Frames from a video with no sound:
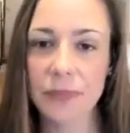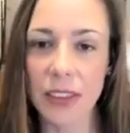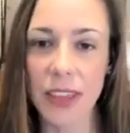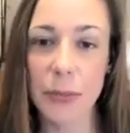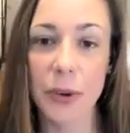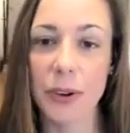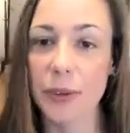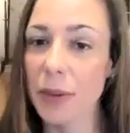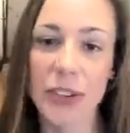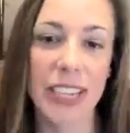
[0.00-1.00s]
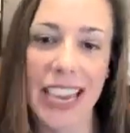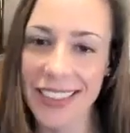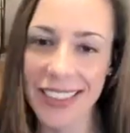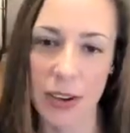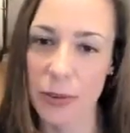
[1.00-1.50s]
then we're
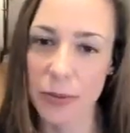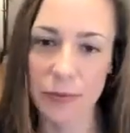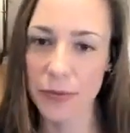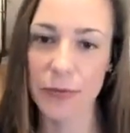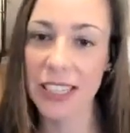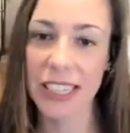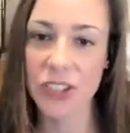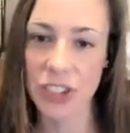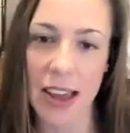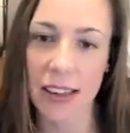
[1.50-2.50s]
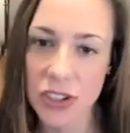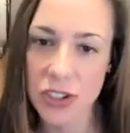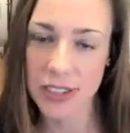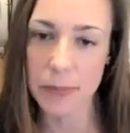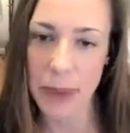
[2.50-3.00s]
communicating that, feeling
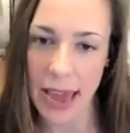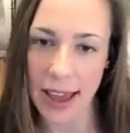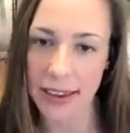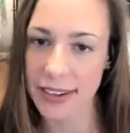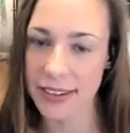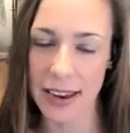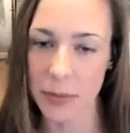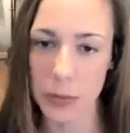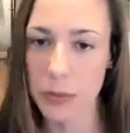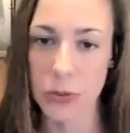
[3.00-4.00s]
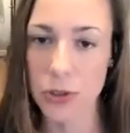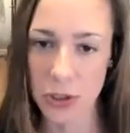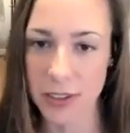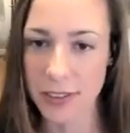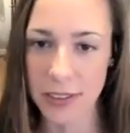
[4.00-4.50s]
challenged is bad, and
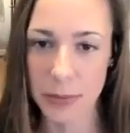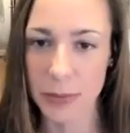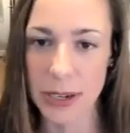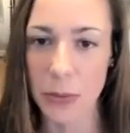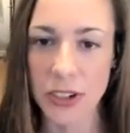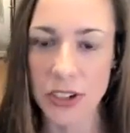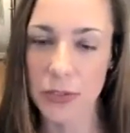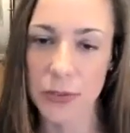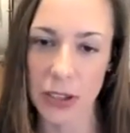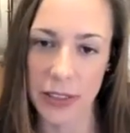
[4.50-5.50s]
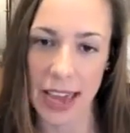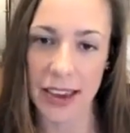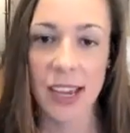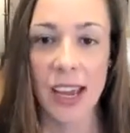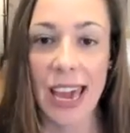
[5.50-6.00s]
we don't want you to feel
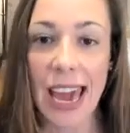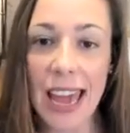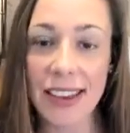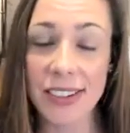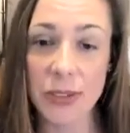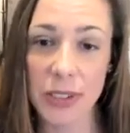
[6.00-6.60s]
that. And,